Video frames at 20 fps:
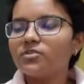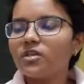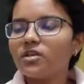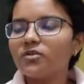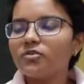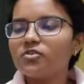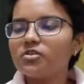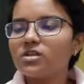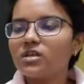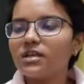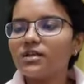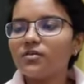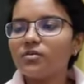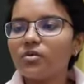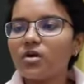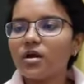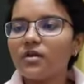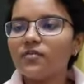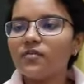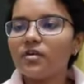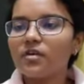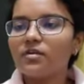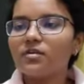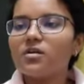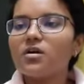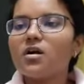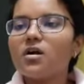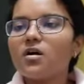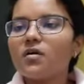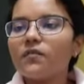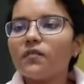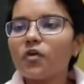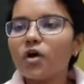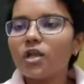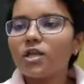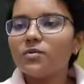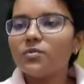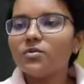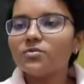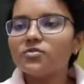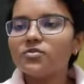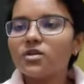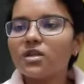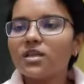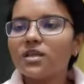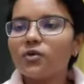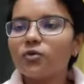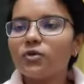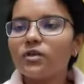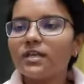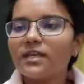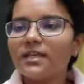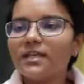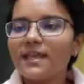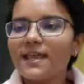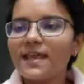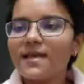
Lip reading: solution into 100. Volume of solute in